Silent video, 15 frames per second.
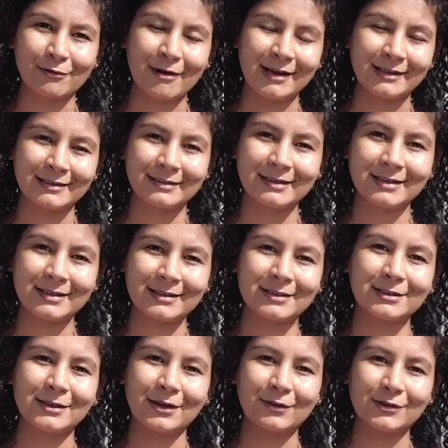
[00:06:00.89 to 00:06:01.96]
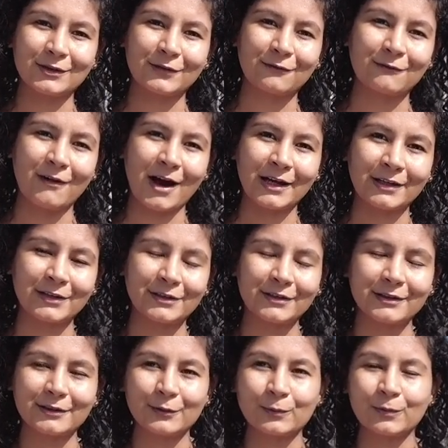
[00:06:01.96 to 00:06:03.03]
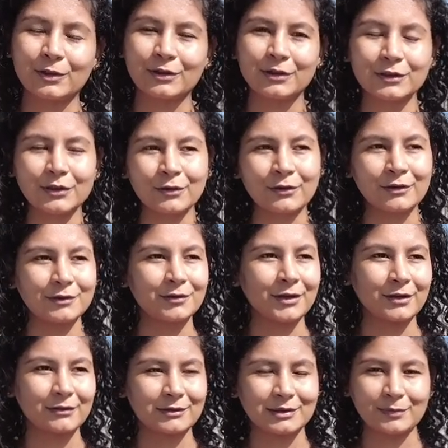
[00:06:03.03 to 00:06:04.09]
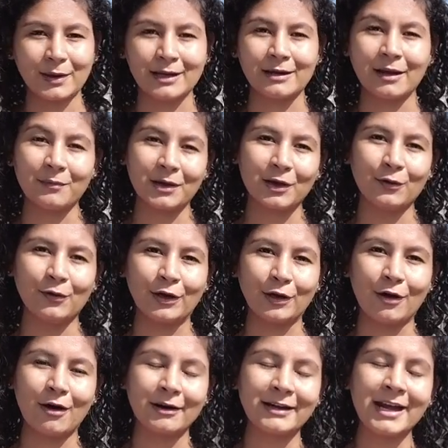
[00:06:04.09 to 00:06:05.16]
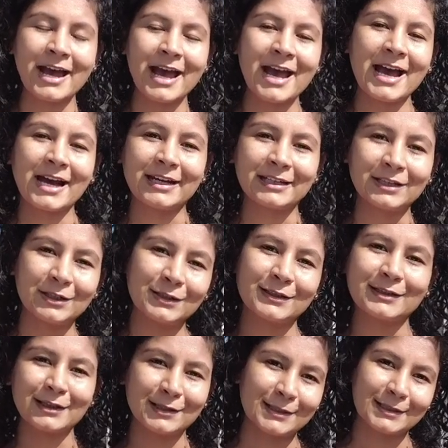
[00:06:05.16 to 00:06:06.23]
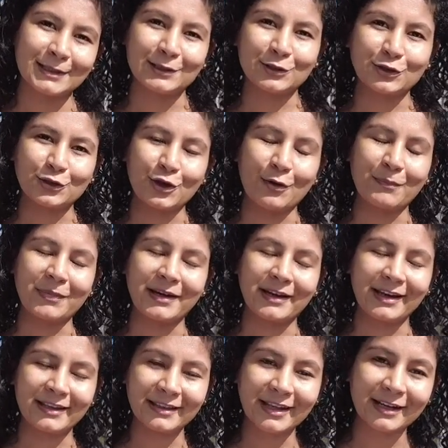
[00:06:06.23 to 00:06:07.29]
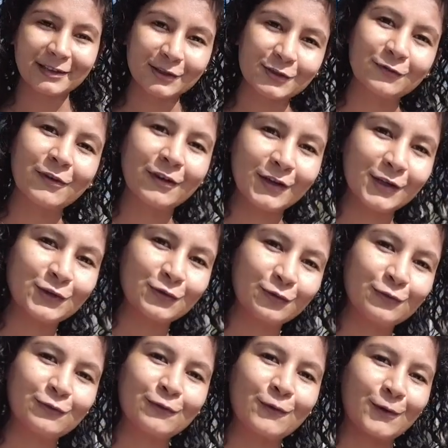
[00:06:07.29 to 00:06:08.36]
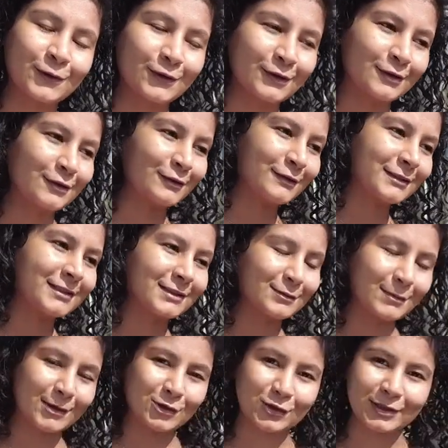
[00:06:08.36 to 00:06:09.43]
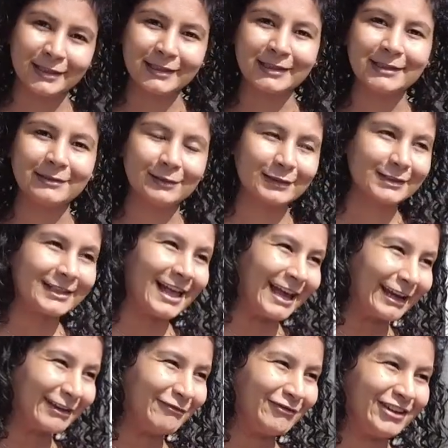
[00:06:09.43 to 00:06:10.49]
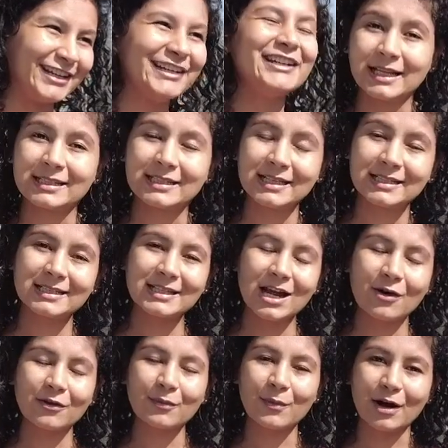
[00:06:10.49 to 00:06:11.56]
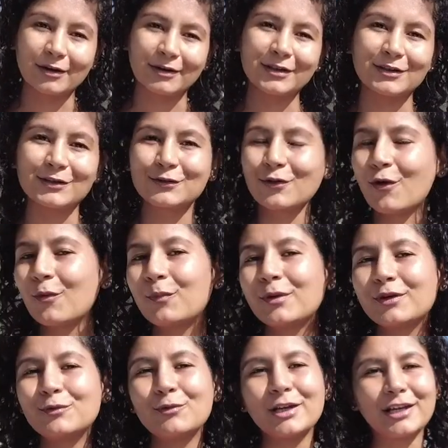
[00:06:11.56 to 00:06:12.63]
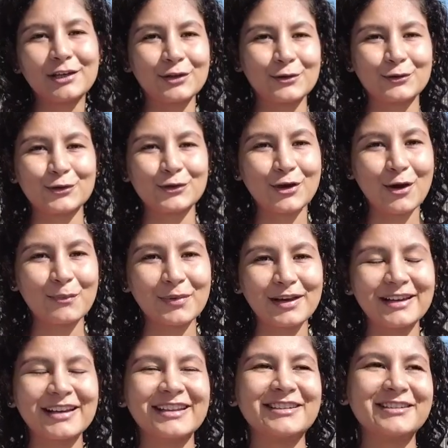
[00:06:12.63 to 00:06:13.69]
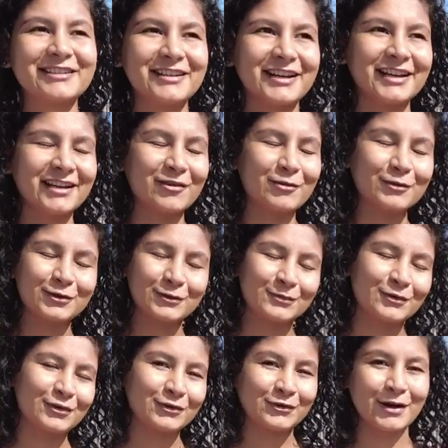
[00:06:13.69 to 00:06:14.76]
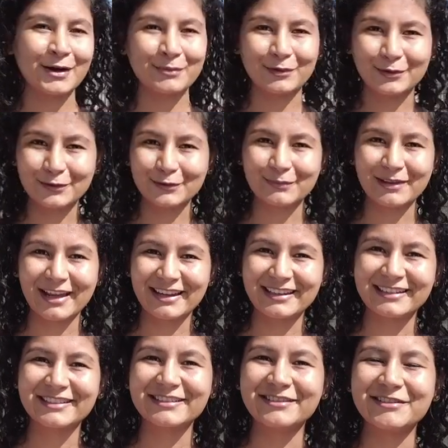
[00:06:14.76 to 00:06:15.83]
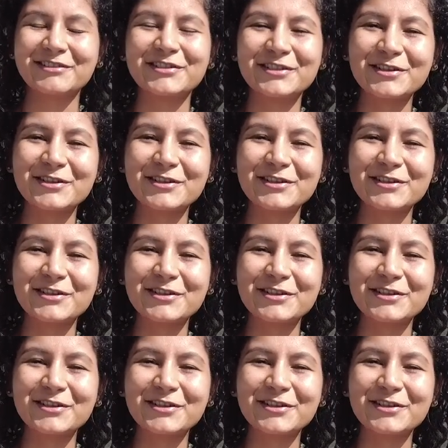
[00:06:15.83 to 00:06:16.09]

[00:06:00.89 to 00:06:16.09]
crisis. There is a fire in the world or there is a pandemic going on and girls are still shopping, and that is very true for the girls, especially girls like me. And since now the market is open, we can go shopping, and today or tomorrow I'm also planning to go